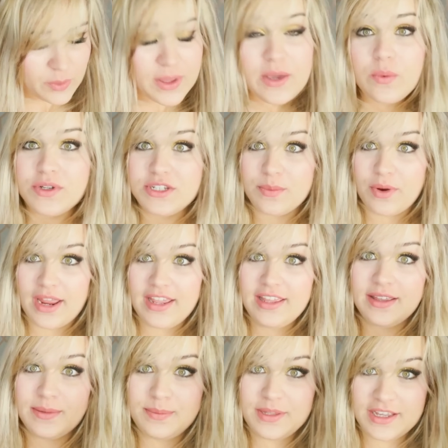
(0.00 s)
Quick water break
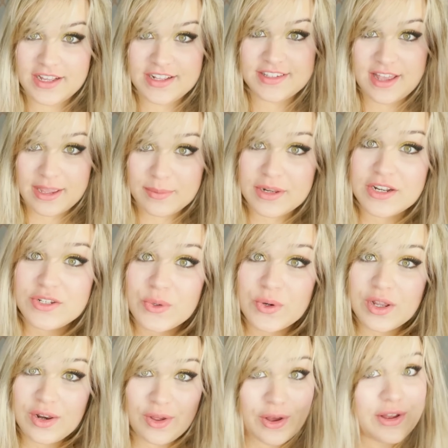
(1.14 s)
because I'm going to talk
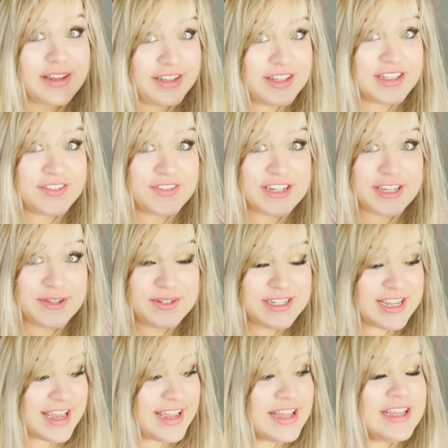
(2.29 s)
a lot in this video
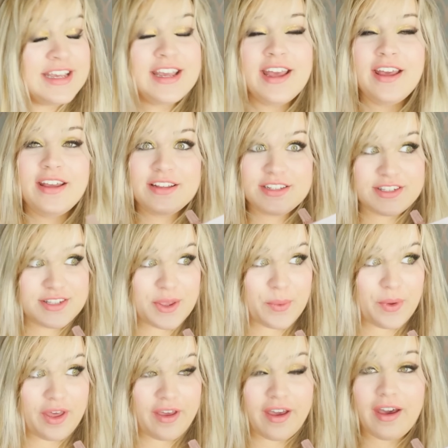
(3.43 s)
today,
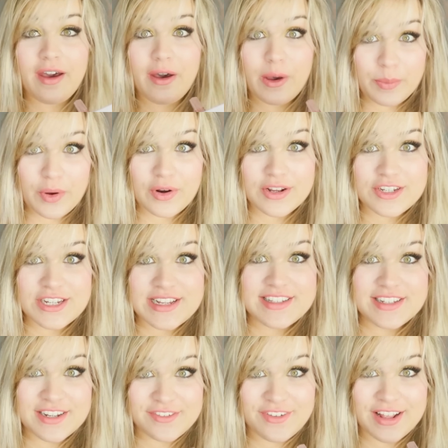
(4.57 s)
so apologies
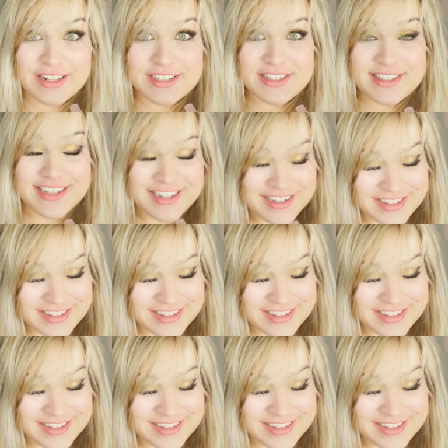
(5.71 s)
in advance.